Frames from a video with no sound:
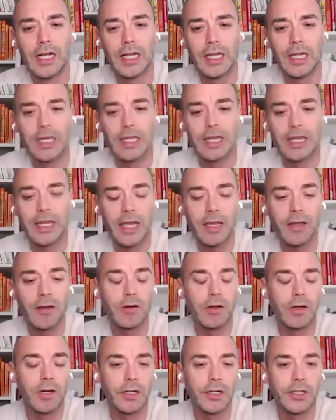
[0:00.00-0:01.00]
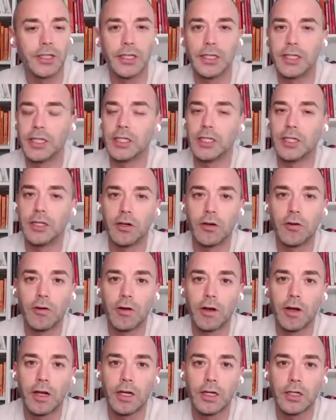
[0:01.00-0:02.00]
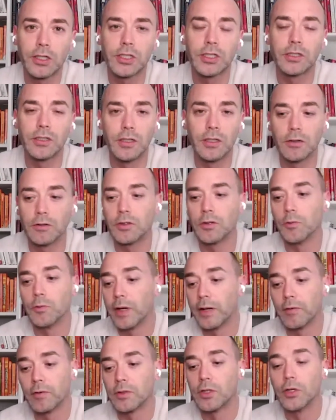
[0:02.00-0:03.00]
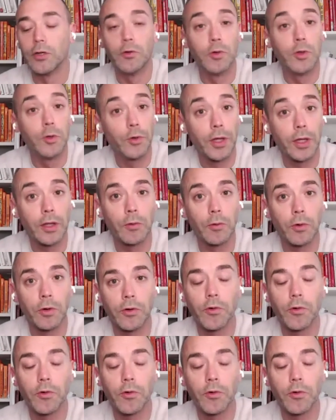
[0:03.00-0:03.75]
you'd think, oh gosh, this thing's going to crash, to whatever tune you think the word